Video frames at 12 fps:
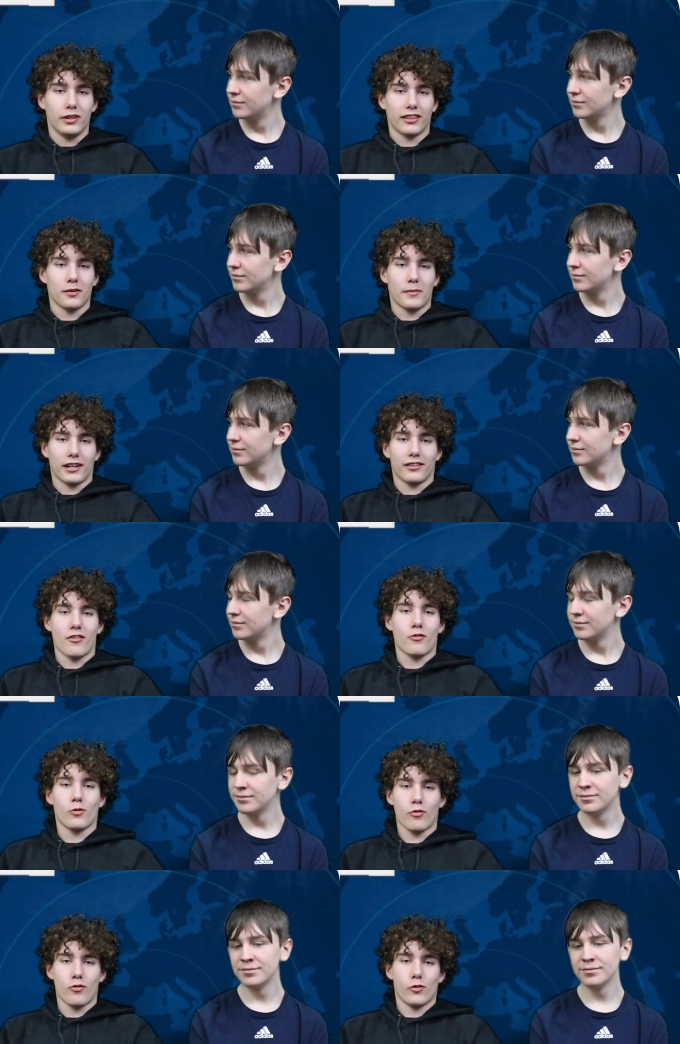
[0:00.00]
Speaker 1: You get them at the
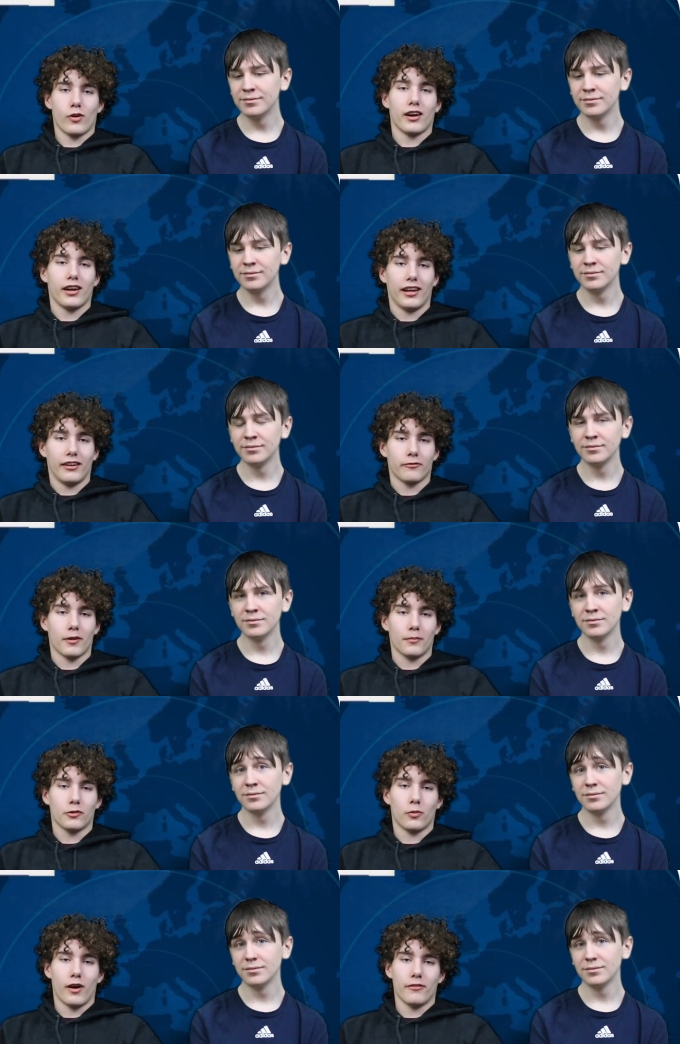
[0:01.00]
school store from
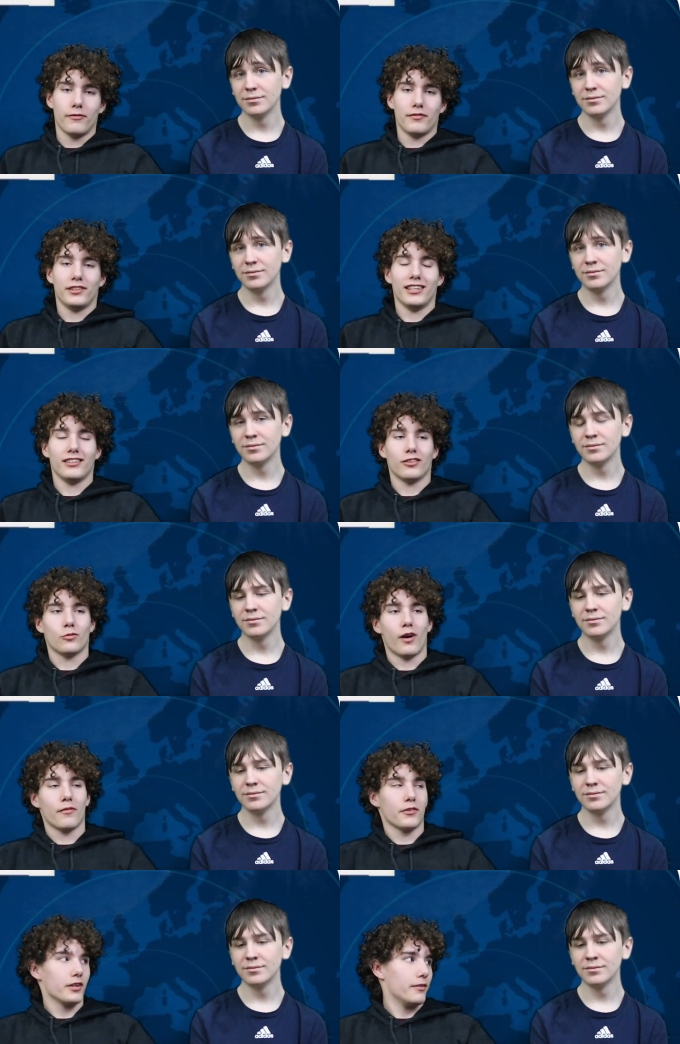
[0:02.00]
1215 to
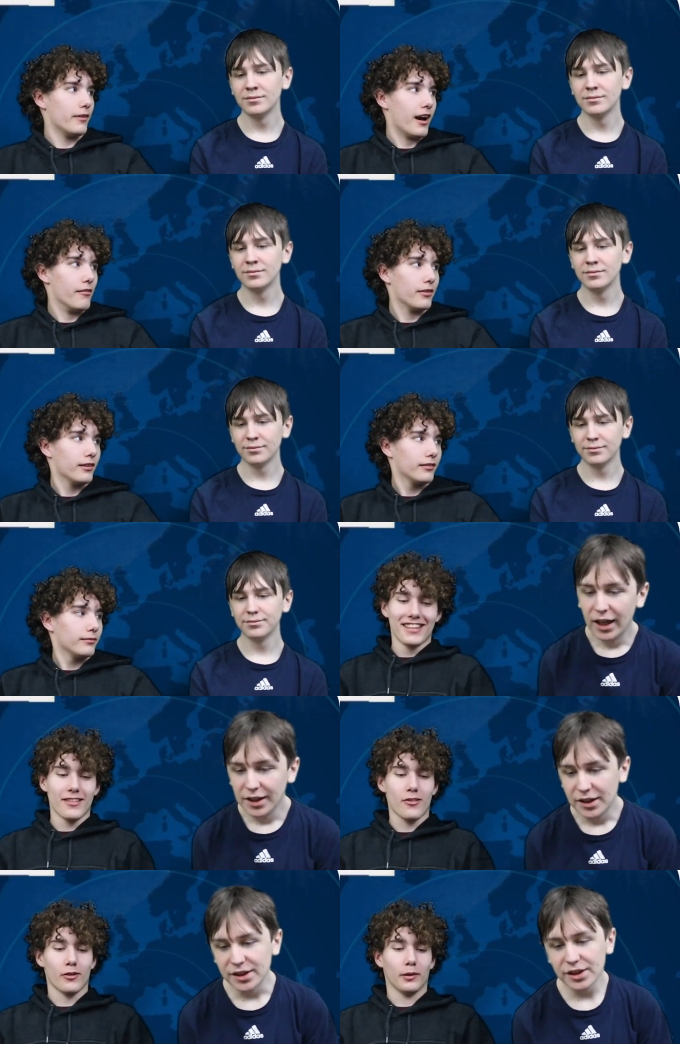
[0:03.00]
1235.
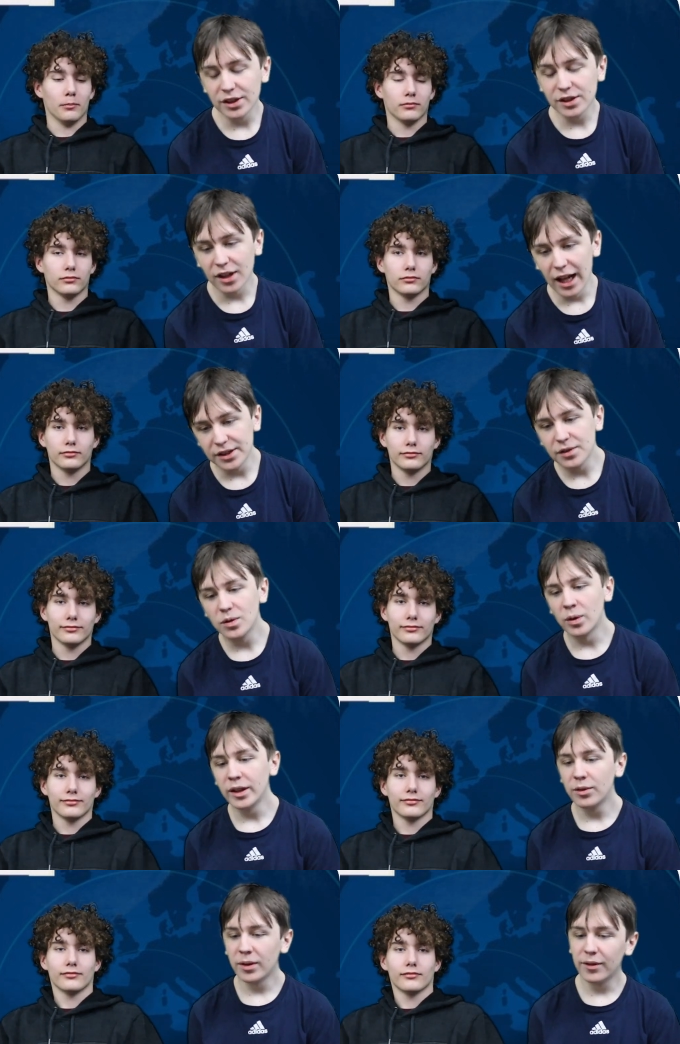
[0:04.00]
Speaker 2: This year's class of
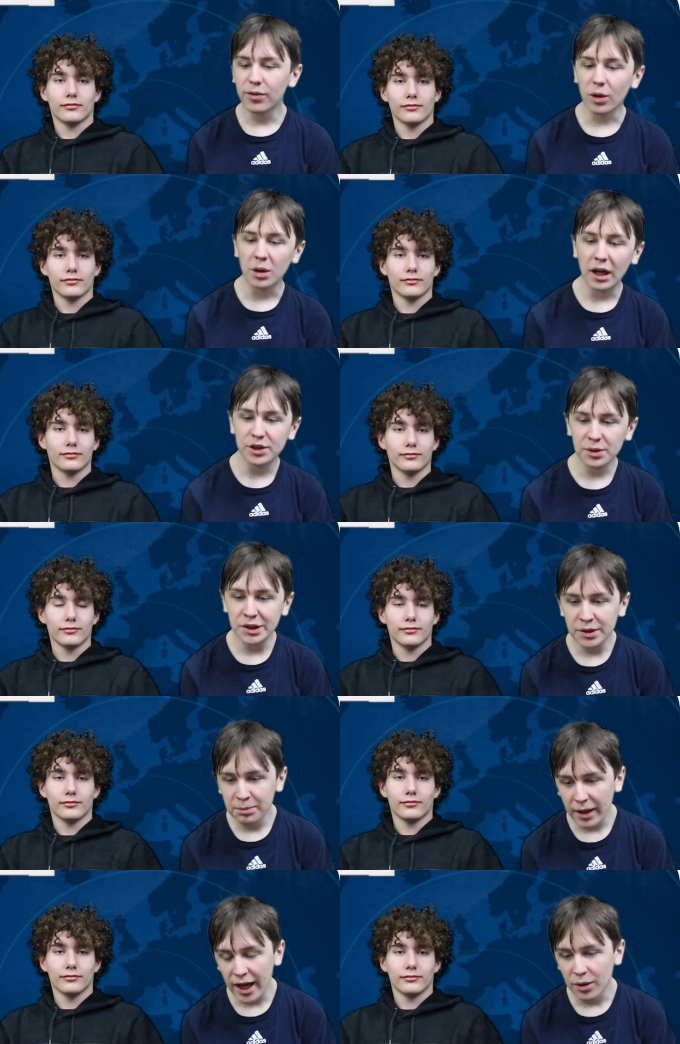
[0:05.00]
2024 graduation
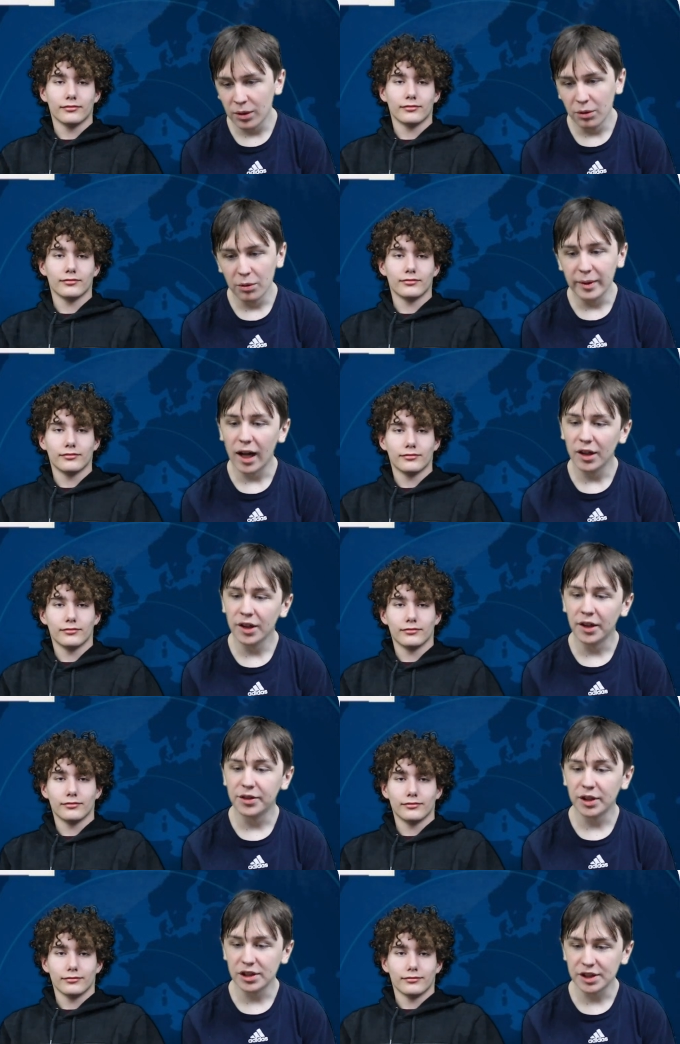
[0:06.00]
banquet will be held on
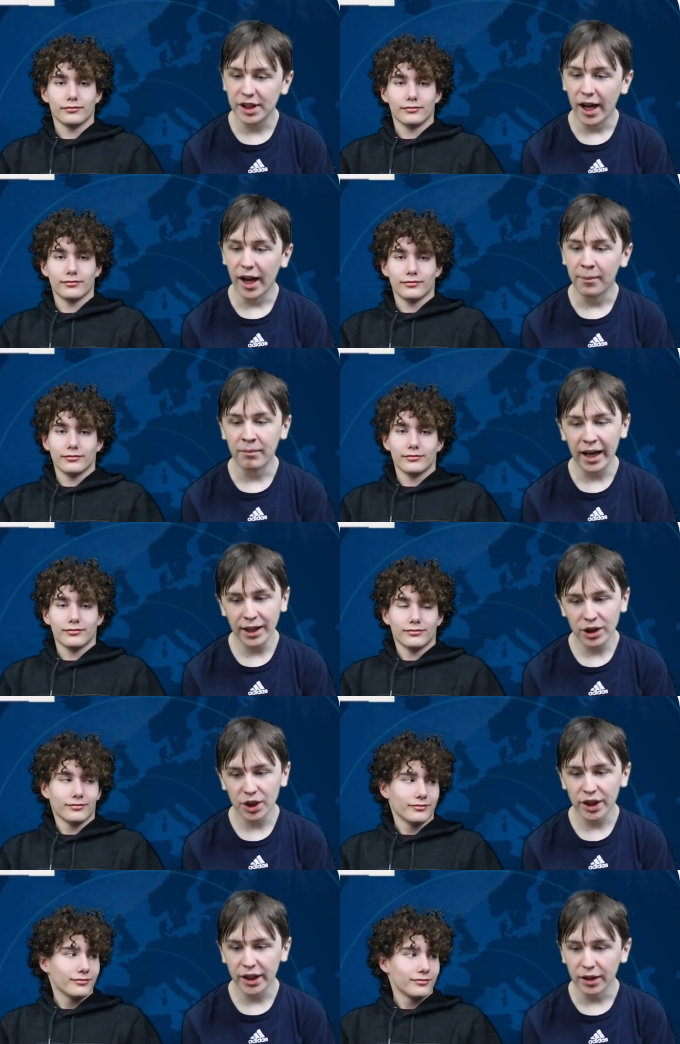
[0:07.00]
Thursday, May
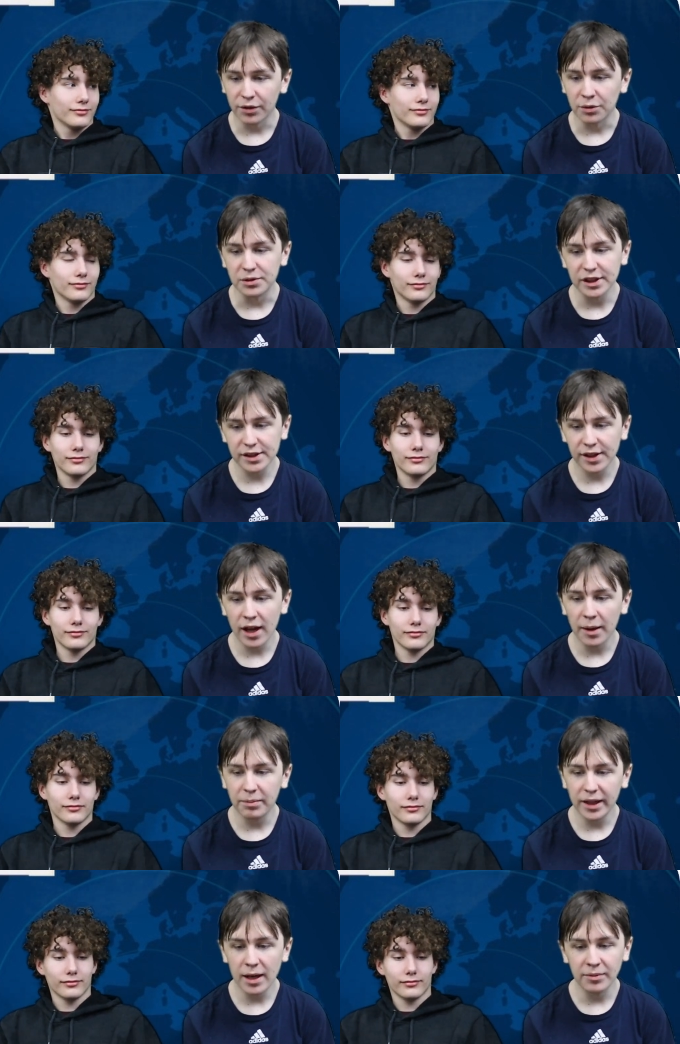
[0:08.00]
30th from 6 to 9
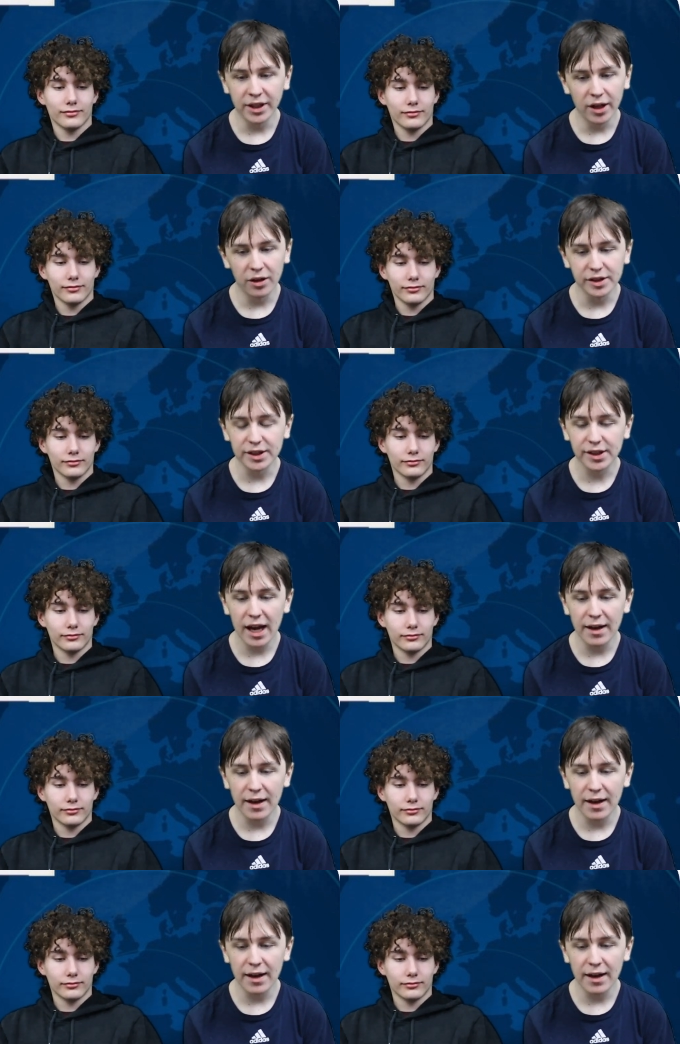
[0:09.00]
p.m. in the OHS